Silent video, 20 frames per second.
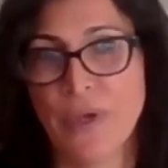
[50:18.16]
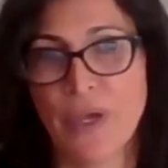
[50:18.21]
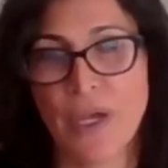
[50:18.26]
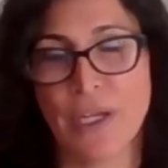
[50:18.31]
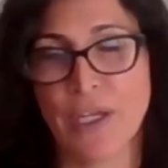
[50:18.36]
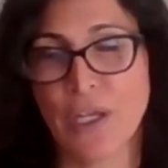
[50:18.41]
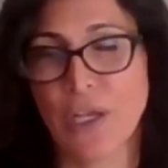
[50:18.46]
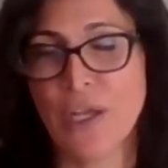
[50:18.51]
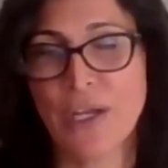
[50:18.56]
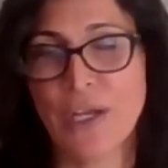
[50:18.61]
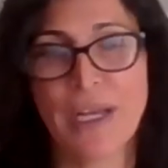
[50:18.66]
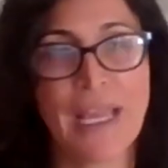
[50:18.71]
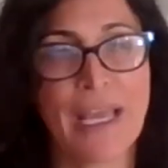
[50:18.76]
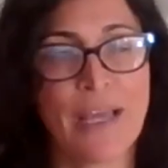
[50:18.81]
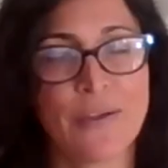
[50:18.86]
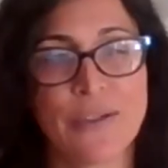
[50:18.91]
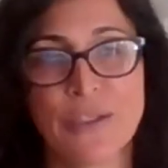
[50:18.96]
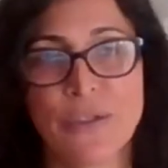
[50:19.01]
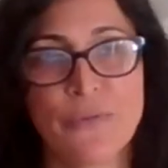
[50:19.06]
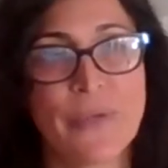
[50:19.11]
I'd learned
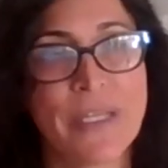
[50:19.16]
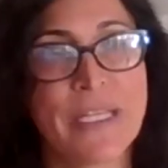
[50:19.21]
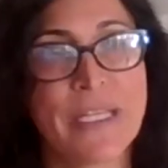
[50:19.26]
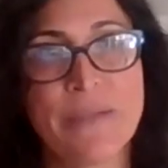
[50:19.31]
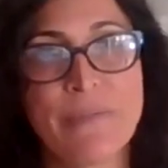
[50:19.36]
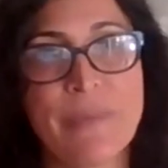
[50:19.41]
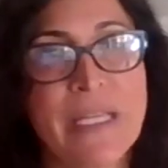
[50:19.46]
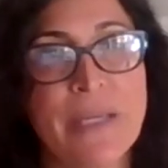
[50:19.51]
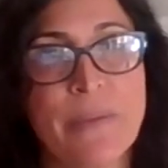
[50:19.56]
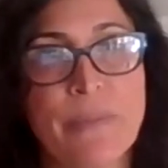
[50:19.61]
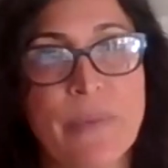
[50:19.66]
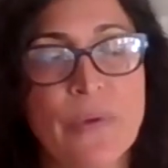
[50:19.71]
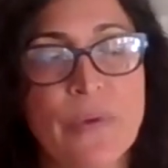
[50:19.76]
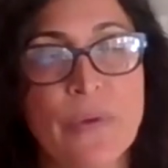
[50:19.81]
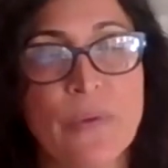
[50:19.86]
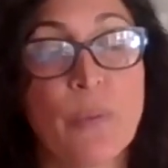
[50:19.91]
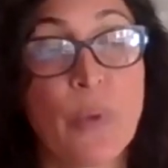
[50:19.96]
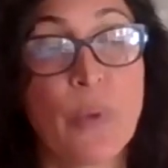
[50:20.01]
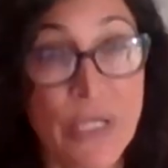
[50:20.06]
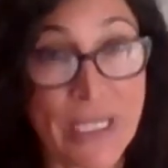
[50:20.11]
how to read
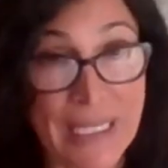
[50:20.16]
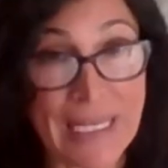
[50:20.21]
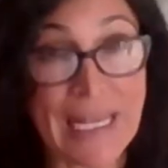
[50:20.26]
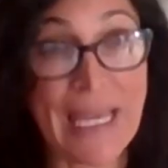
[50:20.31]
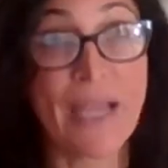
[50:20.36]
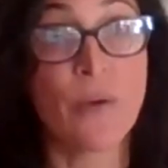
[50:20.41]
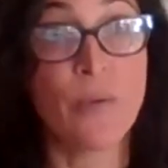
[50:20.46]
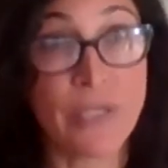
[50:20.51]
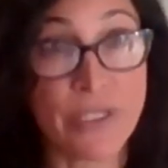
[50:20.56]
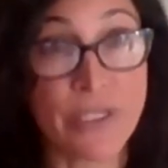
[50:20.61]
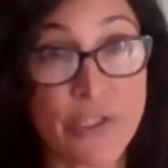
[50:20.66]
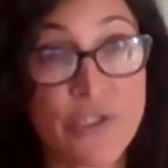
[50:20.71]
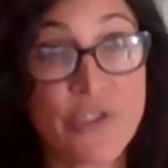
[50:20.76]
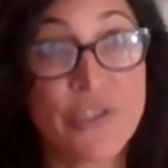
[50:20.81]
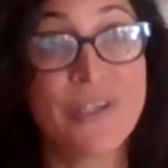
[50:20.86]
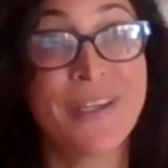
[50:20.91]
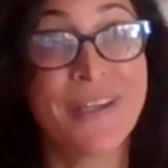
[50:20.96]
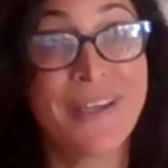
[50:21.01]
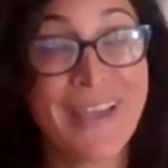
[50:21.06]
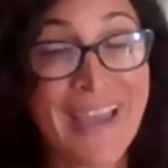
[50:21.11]
people, body language,
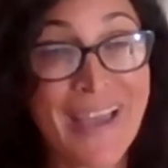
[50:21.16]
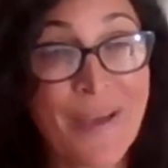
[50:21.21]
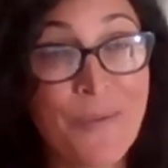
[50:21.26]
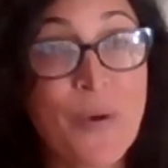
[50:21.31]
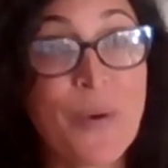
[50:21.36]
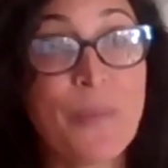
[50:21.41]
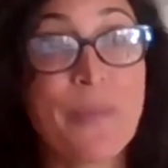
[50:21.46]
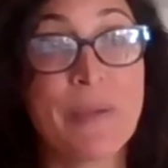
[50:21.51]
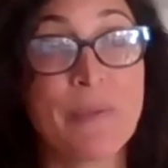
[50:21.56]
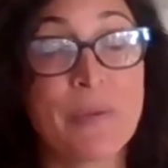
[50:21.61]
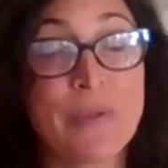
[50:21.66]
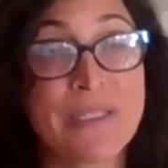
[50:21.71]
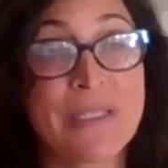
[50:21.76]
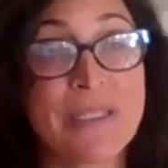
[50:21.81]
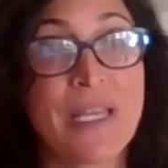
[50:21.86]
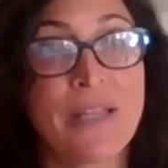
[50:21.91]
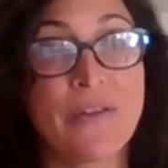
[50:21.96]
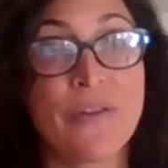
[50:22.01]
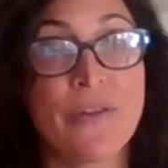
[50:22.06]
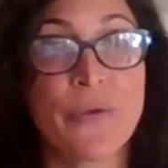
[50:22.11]
and what people
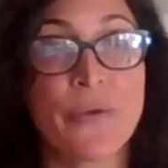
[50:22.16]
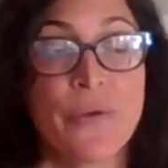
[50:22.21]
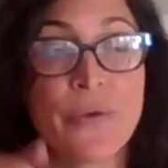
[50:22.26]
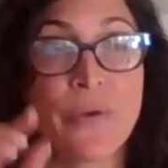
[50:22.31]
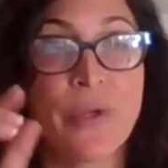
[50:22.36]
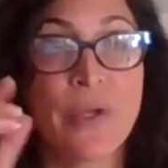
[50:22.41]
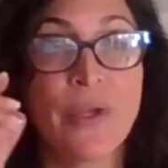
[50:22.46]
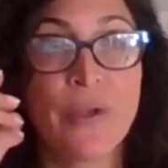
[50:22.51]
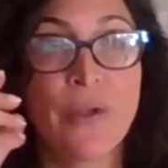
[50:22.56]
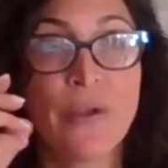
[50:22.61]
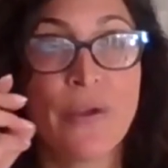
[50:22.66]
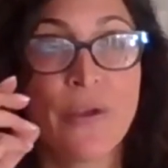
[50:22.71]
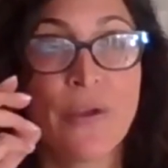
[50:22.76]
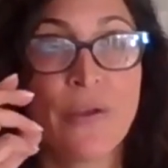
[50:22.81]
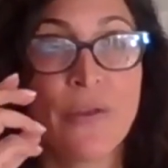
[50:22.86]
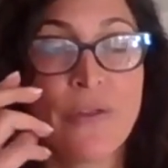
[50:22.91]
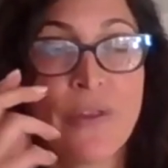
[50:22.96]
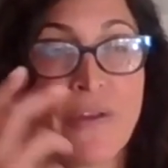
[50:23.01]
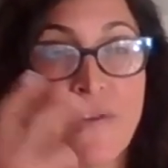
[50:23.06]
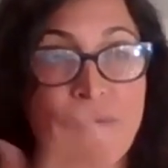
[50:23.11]
said through
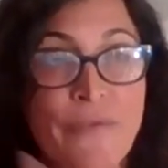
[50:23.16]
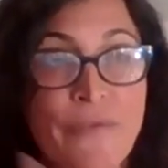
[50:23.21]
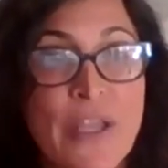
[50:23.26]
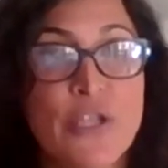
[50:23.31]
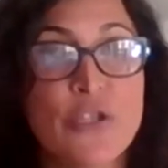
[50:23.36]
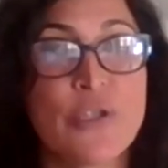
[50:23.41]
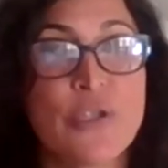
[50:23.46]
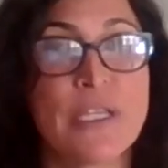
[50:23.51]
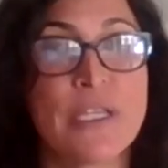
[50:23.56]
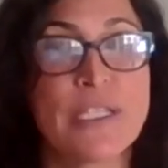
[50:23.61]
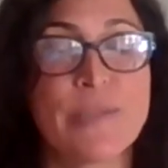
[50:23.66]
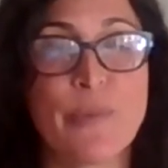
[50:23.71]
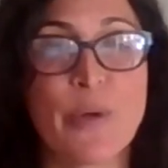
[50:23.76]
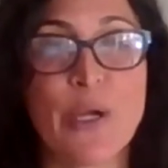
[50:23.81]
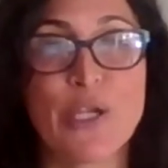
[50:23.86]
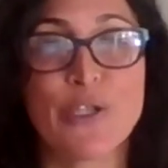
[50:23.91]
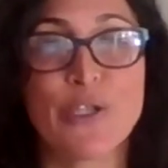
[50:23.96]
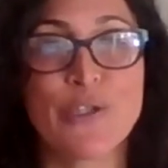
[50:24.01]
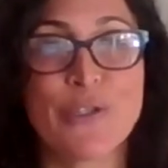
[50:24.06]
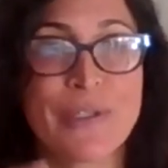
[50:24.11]
their facial
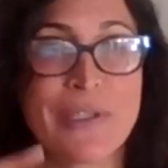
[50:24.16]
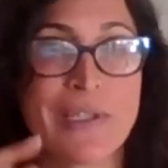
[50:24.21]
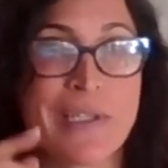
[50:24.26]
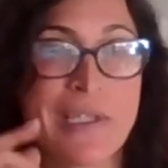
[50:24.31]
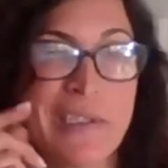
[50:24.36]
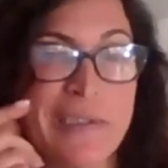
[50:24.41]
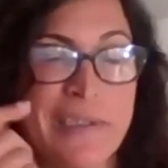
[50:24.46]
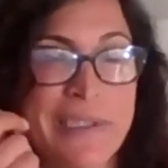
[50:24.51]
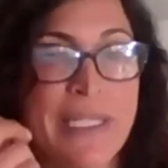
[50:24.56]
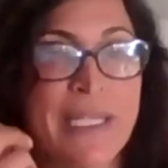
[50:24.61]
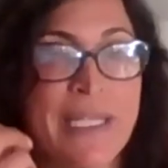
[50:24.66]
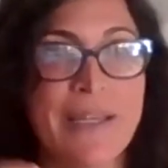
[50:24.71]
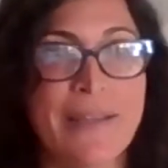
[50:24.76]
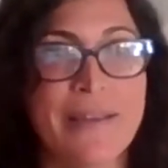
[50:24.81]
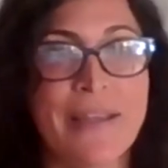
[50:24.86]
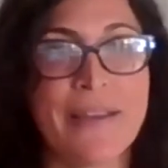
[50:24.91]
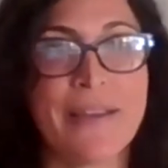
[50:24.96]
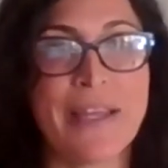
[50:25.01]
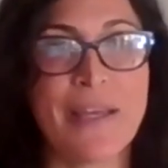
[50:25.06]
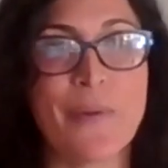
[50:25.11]
expressions, the little tick
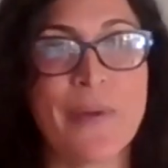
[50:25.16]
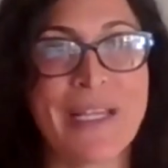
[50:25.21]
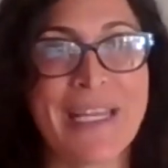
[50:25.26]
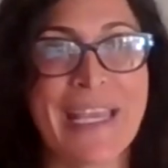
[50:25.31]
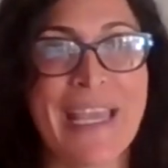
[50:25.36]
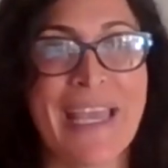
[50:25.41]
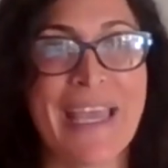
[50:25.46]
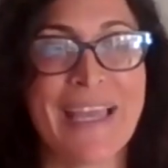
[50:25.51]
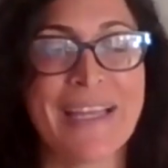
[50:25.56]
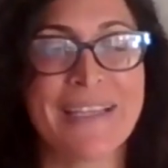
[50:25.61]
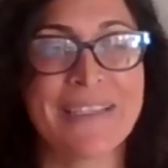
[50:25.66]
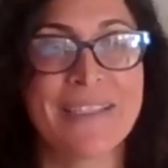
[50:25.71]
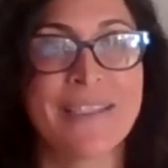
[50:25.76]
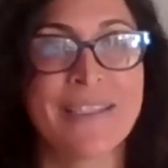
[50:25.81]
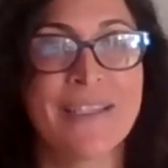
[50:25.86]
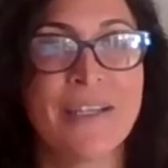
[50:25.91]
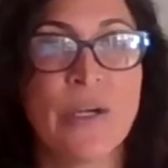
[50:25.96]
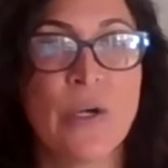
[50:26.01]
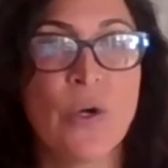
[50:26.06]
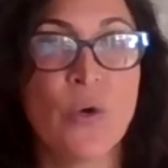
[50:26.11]
that they would get,
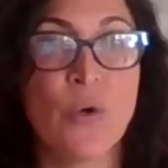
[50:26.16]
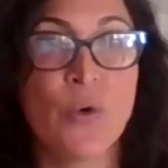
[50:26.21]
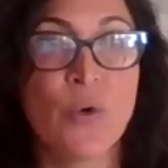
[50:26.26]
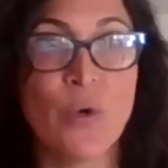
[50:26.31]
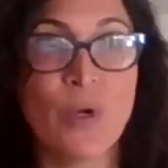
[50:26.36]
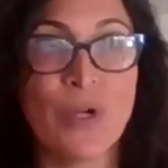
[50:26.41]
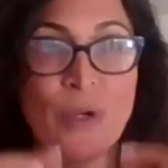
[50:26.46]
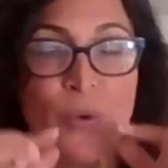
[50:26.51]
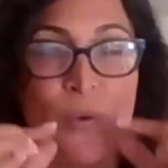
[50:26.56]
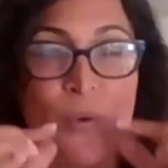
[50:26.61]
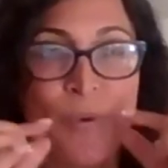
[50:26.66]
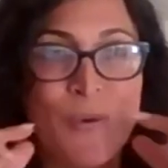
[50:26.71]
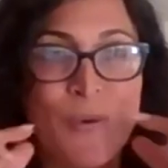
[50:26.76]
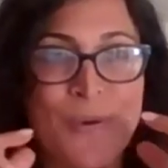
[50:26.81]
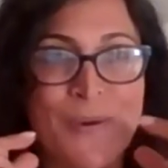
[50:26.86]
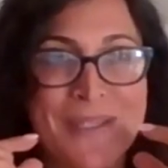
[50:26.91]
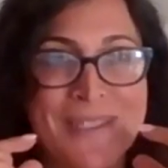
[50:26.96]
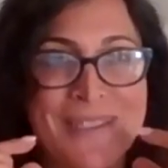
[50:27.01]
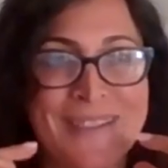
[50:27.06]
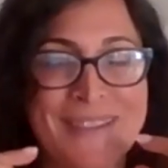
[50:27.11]
or an
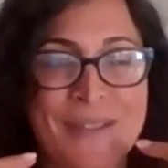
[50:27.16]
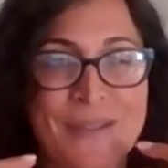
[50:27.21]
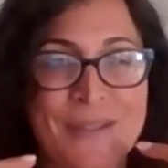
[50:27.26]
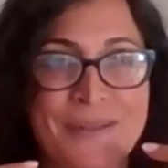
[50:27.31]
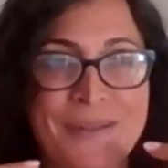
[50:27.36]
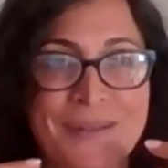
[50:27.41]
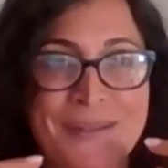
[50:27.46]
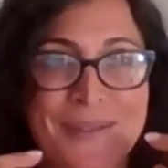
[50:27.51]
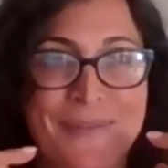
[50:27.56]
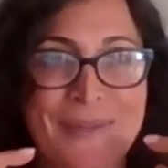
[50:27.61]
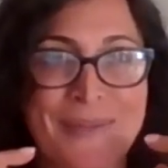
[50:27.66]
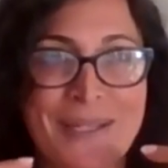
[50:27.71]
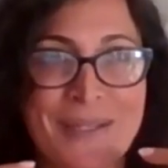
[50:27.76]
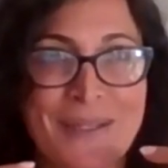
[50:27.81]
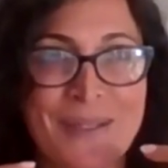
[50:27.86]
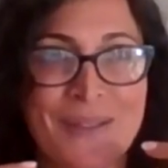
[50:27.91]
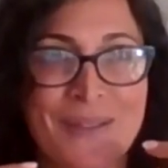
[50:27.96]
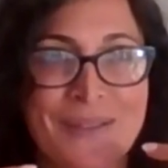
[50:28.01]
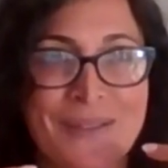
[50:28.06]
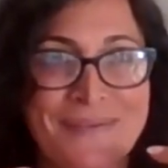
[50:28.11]
awkward
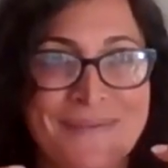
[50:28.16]
smile.